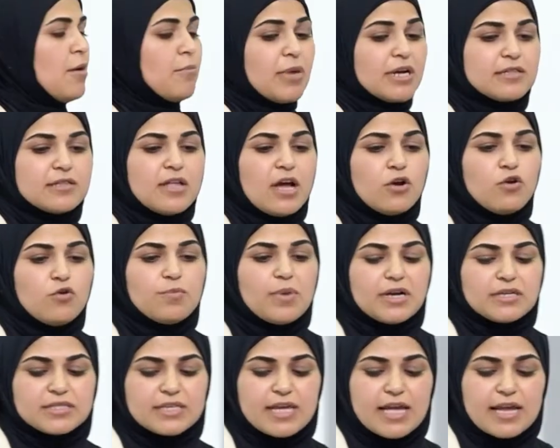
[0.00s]
but
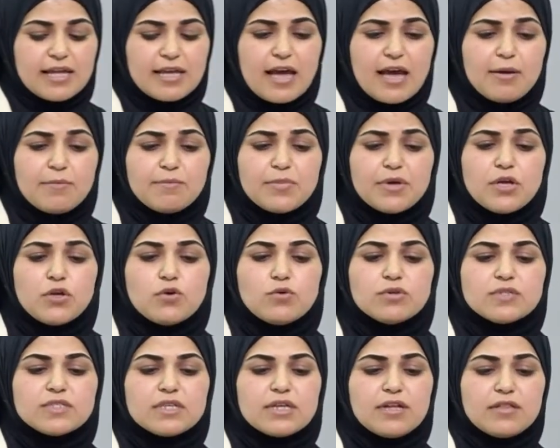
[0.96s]
nanoparticle can be
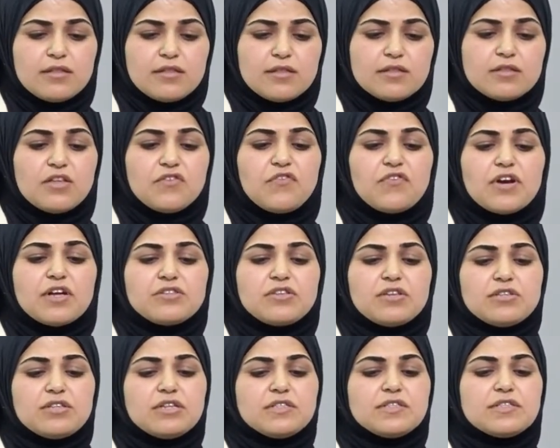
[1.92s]
used in different
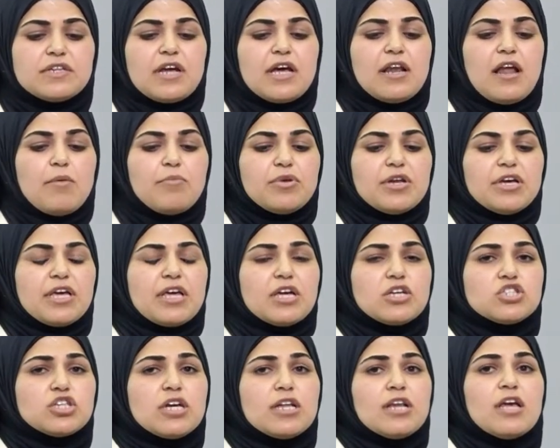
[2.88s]
industrial
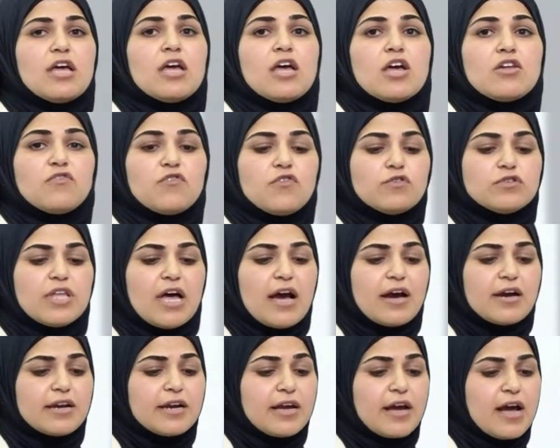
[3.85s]
application, in food
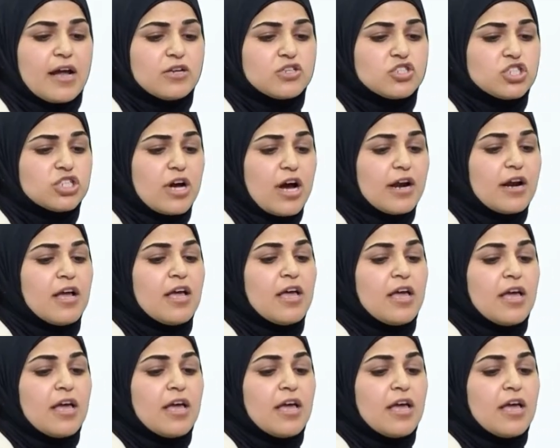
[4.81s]
agriculture,